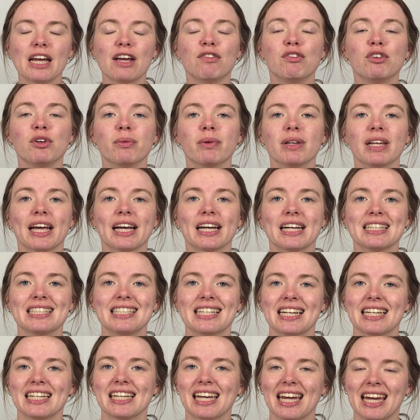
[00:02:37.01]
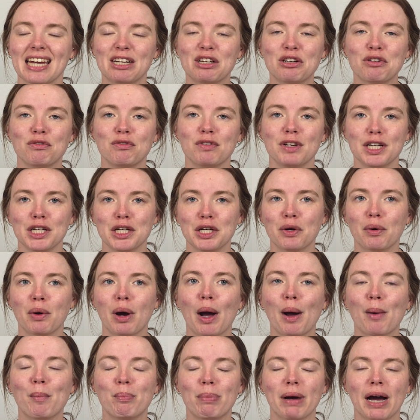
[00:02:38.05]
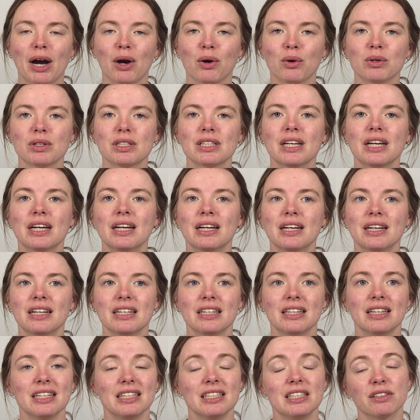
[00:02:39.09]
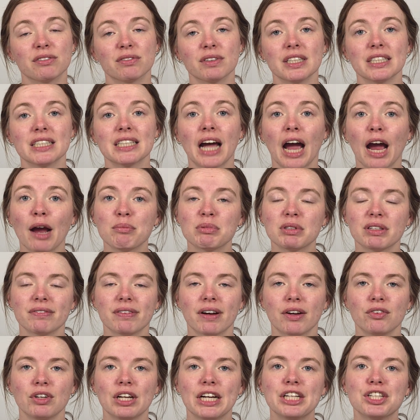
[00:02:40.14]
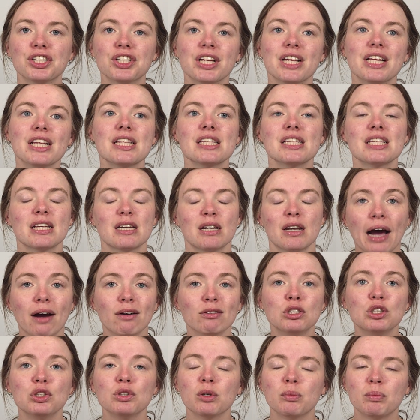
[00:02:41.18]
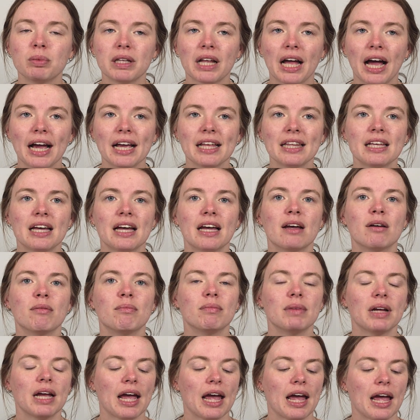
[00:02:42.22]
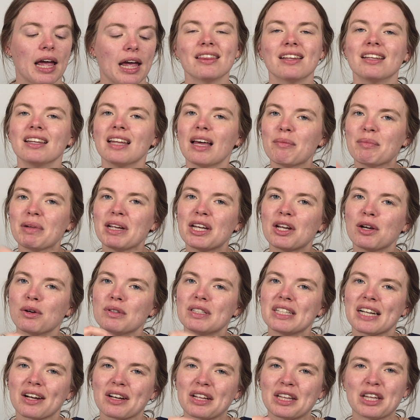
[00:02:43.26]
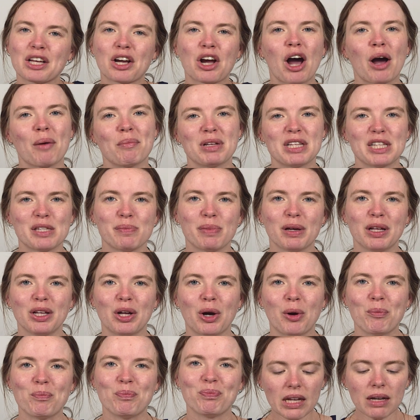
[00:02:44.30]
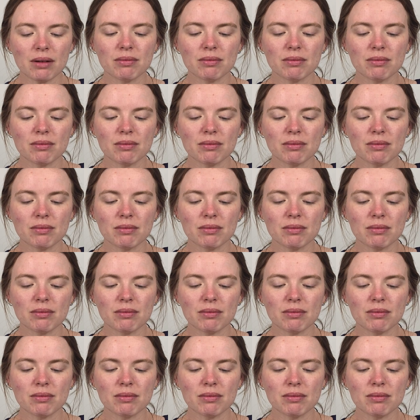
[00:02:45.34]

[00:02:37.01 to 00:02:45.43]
If you would like a dedicated video about the different types of foundations and how to apply them, then let me know down in the comments below.